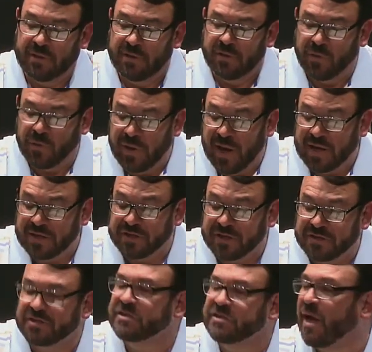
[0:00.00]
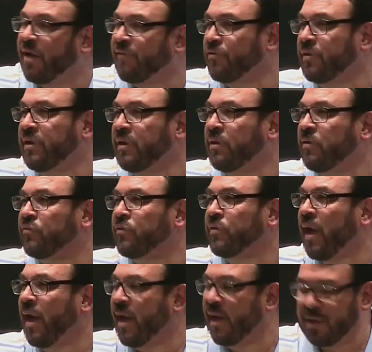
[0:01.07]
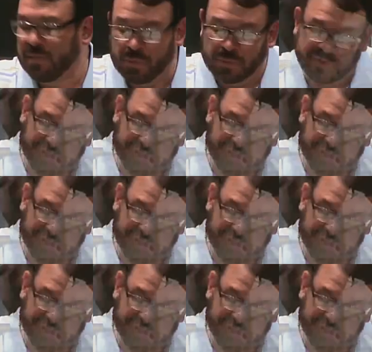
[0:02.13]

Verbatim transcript: His sovereignty over animals,